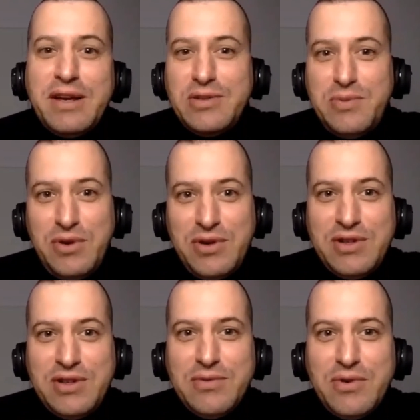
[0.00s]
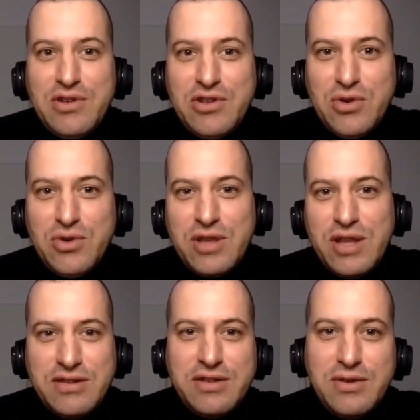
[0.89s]
my experience was
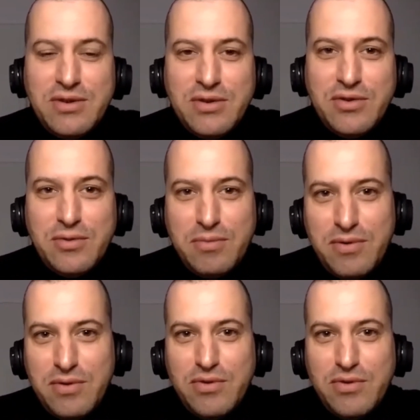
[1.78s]
showed last year or